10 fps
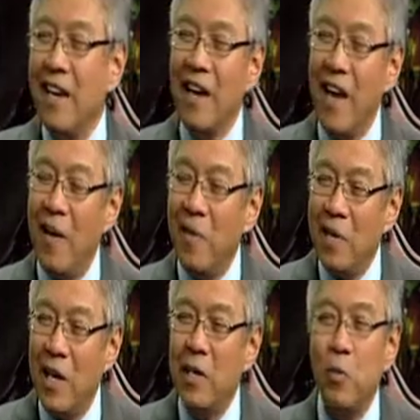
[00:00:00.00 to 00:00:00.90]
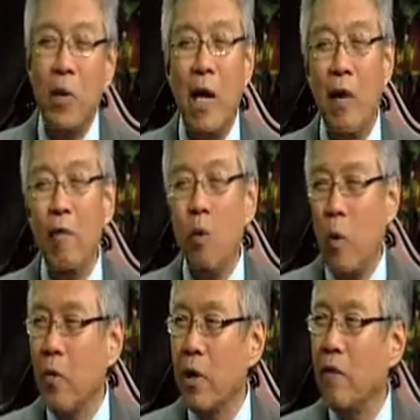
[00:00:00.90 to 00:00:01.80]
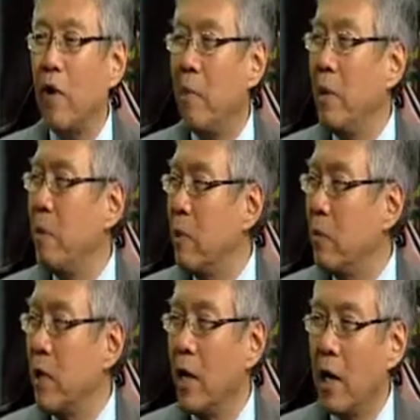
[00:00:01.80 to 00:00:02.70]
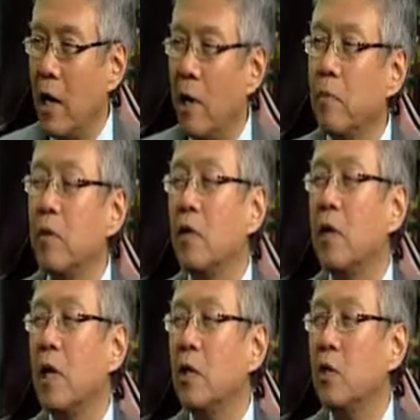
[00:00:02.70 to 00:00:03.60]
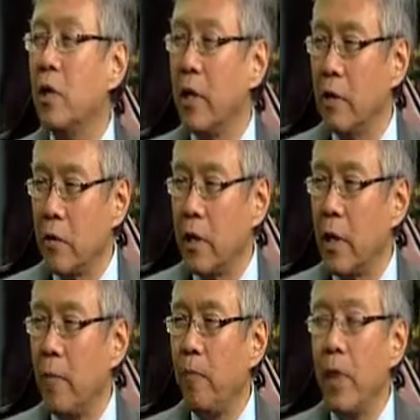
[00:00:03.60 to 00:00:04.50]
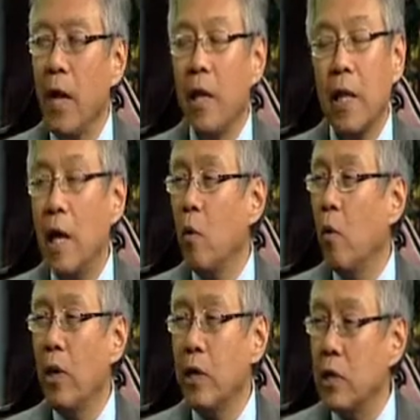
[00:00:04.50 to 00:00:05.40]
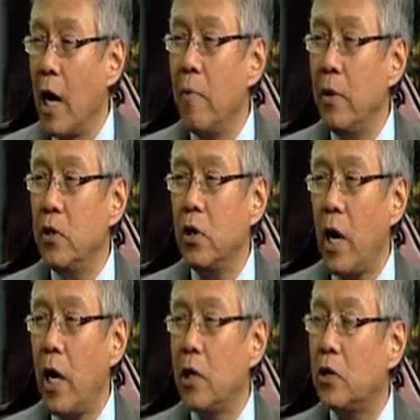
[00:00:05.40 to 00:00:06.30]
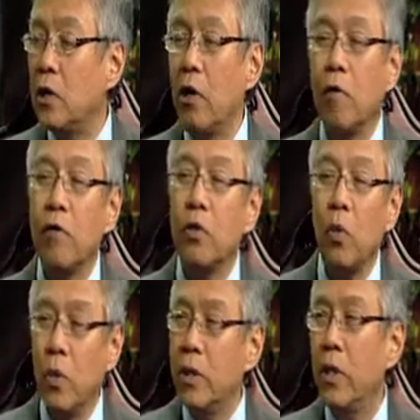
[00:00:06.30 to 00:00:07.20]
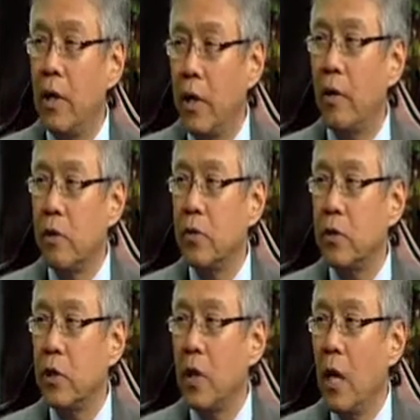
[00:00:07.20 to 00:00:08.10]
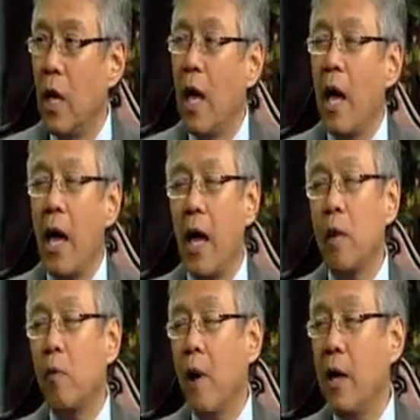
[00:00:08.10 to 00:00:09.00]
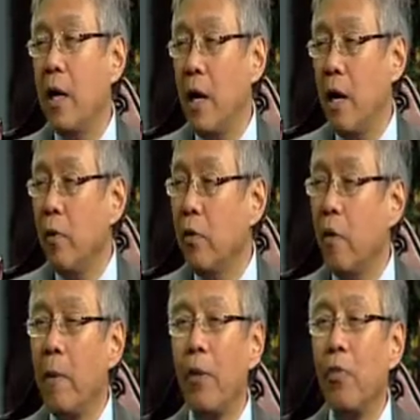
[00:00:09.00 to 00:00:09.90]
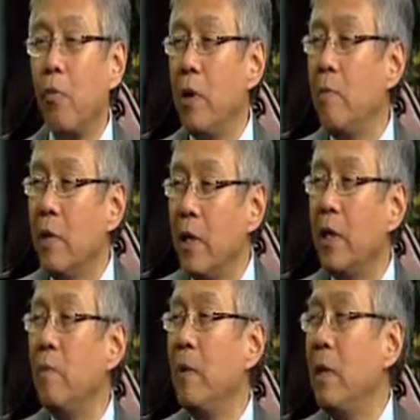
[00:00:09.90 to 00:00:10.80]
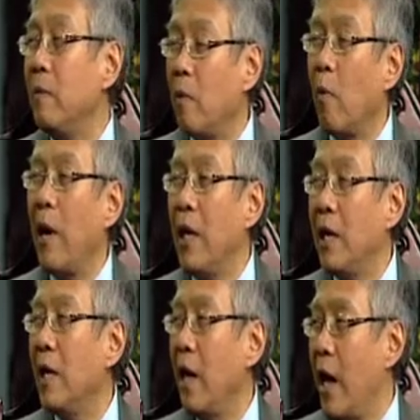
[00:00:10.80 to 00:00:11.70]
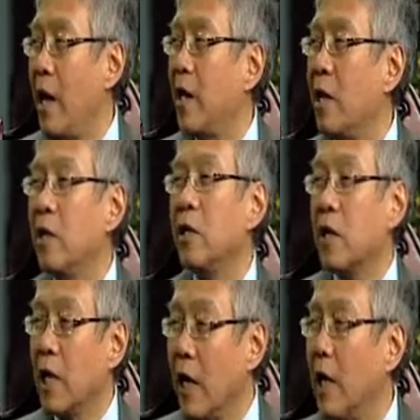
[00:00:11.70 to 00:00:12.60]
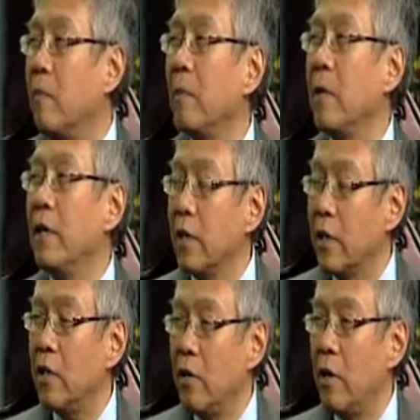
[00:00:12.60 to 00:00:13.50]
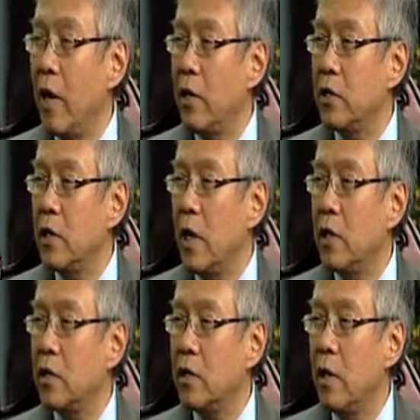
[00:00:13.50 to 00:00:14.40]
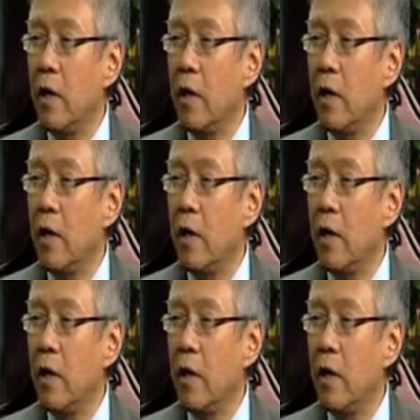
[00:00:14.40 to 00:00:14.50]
Nowadays, we have a quota of how many people can come to the country legally. That quota has not been changed in over 20 years. And right now, there are about 3 million people waiting in line to come legally to the United States.